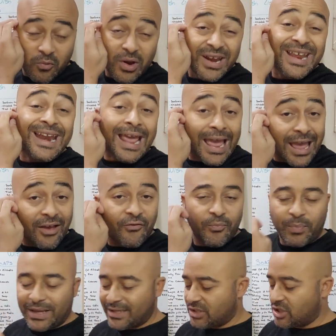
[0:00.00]
one and a half
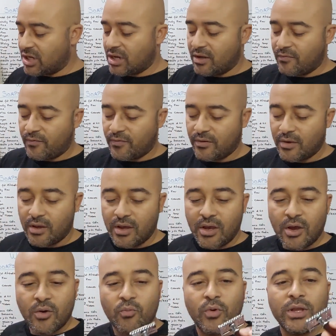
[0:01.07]
pass shave,
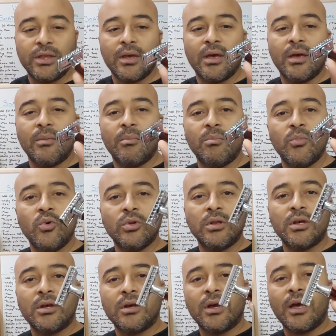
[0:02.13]
with the
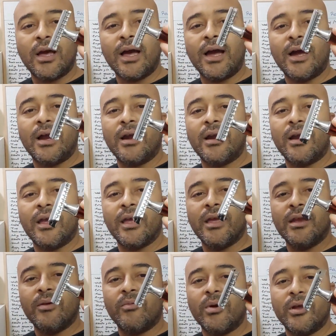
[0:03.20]
Mühle
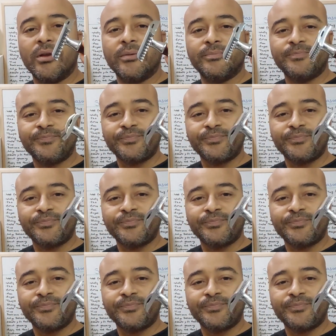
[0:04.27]
R41,